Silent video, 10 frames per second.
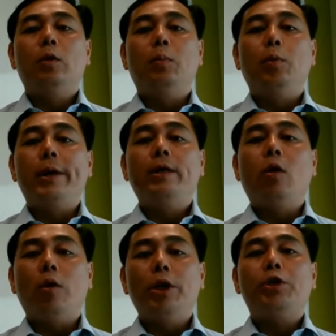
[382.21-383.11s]
to bring
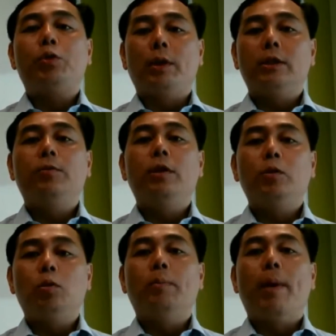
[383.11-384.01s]
knowledge transfer to the